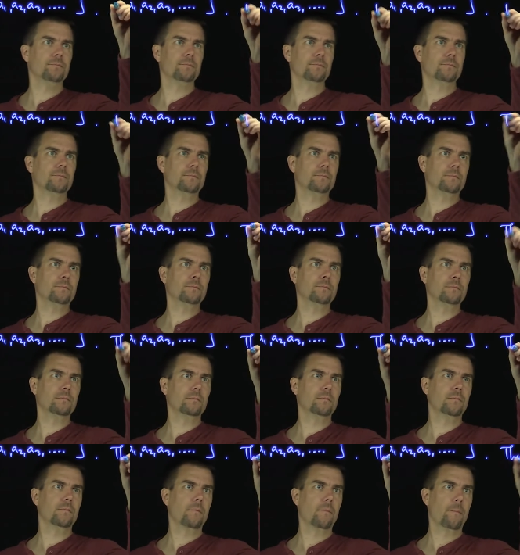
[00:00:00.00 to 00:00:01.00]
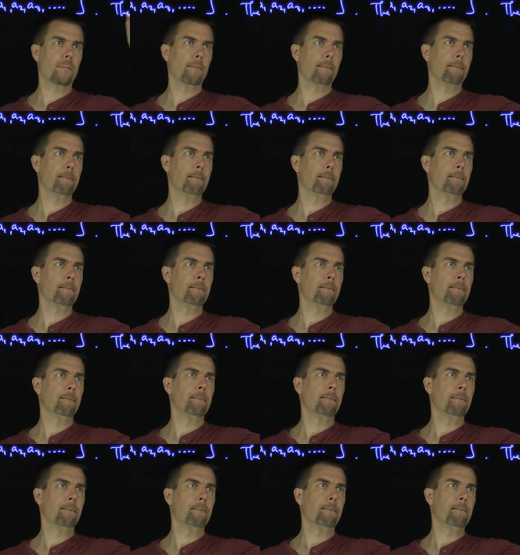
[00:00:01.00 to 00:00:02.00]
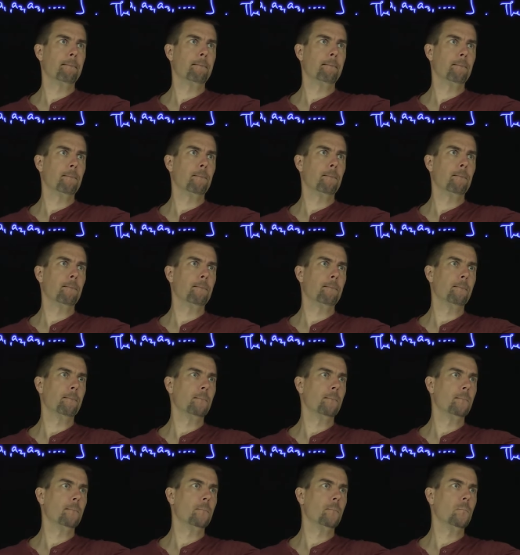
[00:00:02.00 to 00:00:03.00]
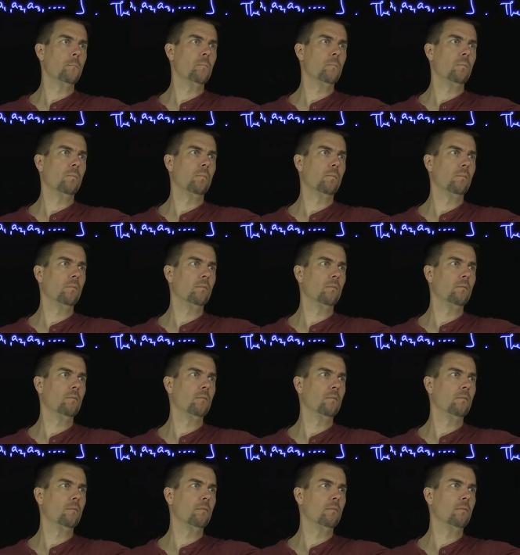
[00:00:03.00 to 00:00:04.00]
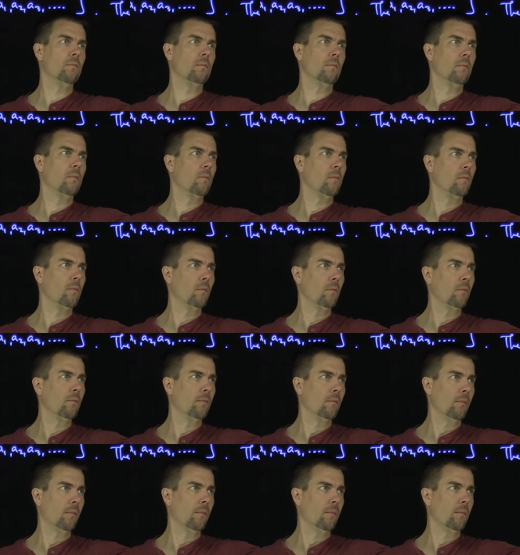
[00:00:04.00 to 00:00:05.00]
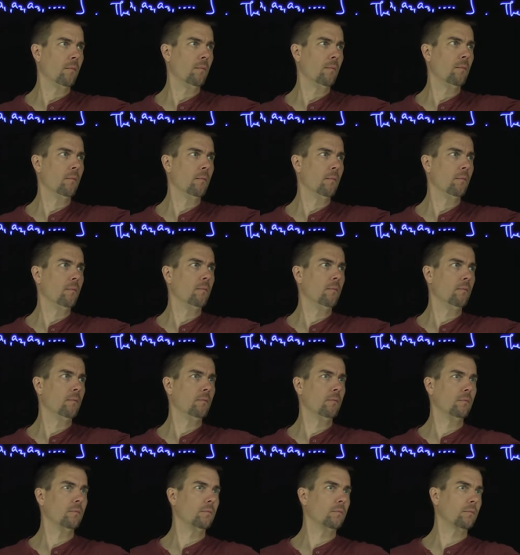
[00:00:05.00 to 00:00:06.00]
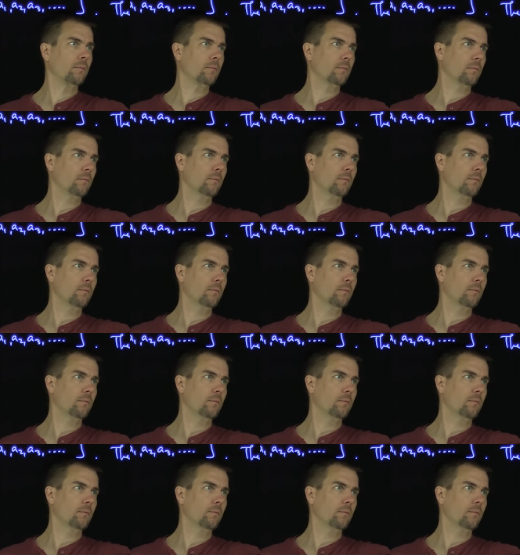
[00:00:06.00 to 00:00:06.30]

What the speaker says: (no one is talking)